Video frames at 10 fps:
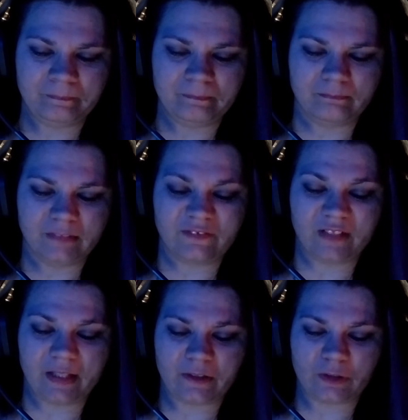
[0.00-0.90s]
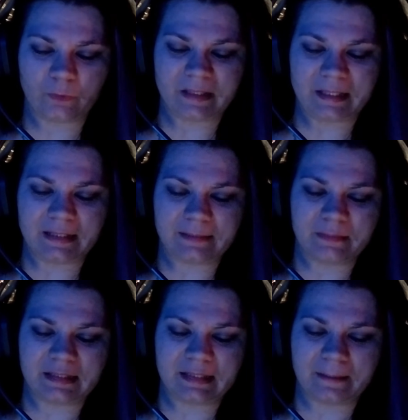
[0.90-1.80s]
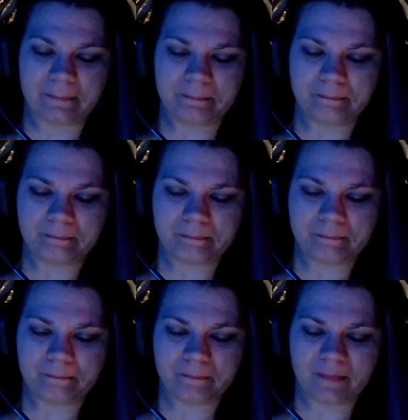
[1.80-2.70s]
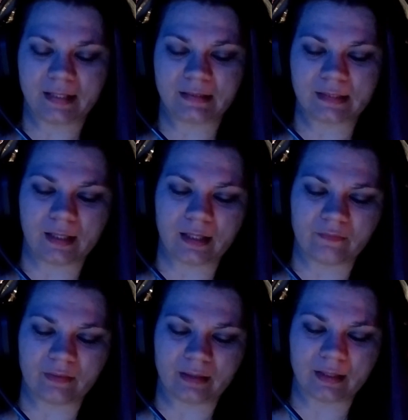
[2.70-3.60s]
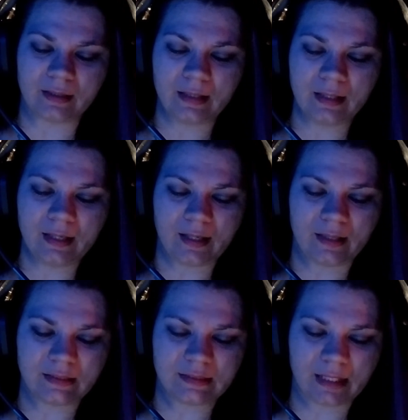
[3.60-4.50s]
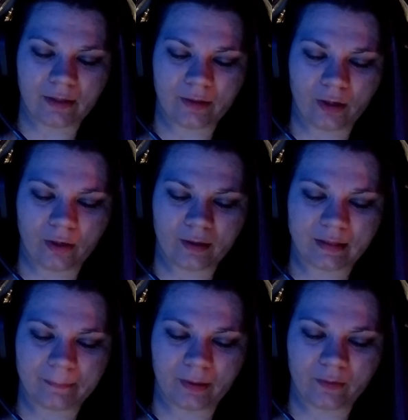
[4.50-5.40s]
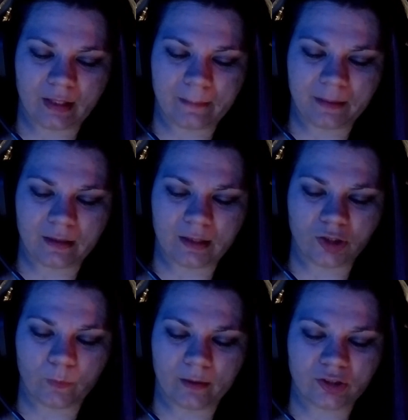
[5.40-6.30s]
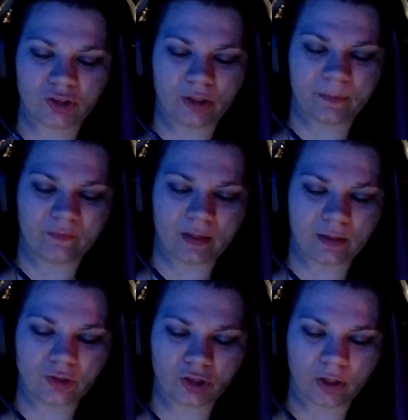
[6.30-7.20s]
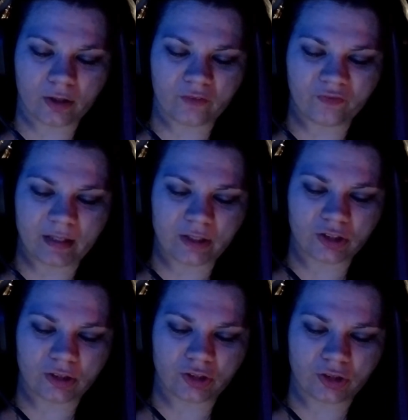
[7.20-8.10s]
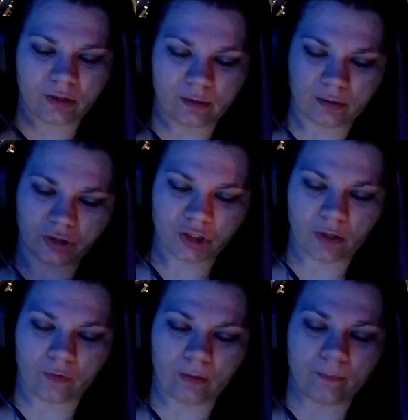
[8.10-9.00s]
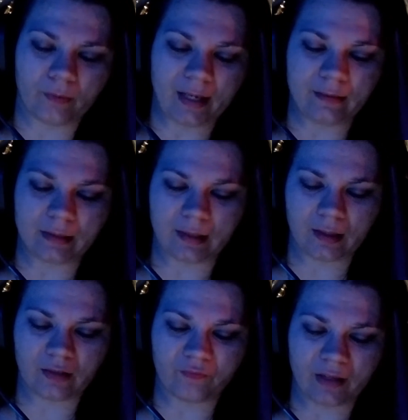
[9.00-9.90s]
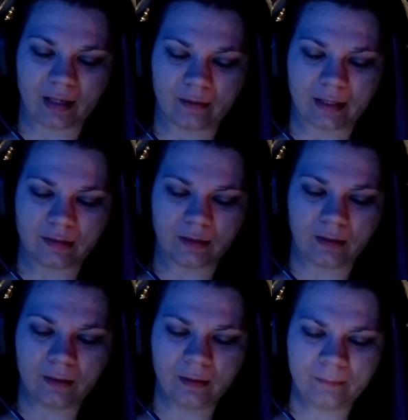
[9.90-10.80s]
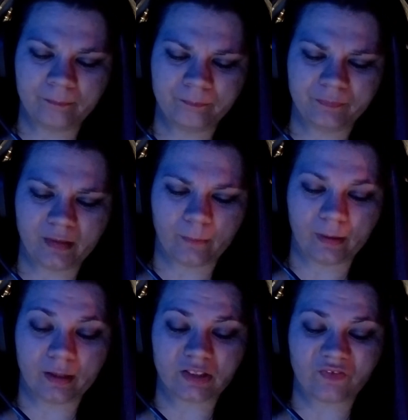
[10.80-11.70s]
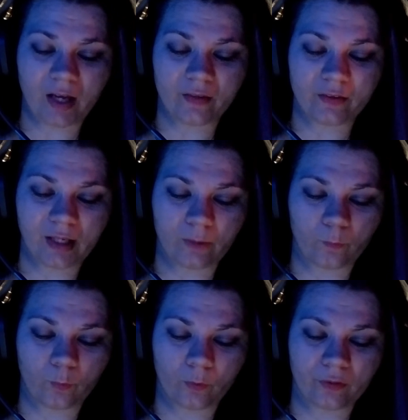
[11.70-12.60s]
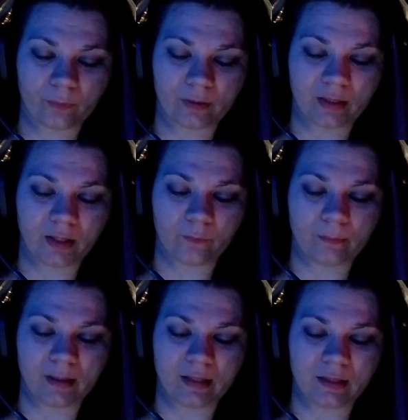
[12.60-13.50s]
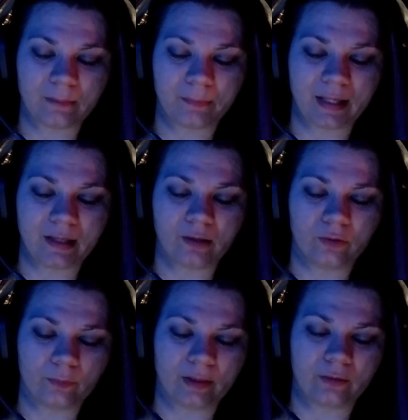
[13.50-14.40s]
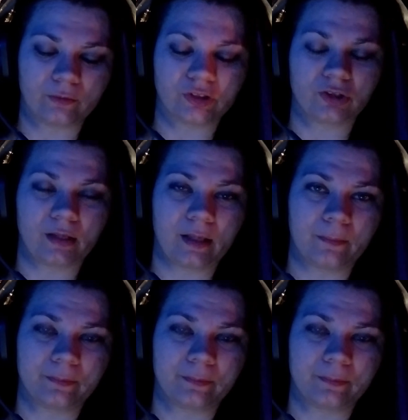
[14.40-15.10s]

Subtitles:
"My father's ring is missing," he said evenly, and he stared hard at the bony appendage where a strip of uncharred flesh shone brightly in the firelight. Where his father had worn the ring remained a pale, wrinkled stripe.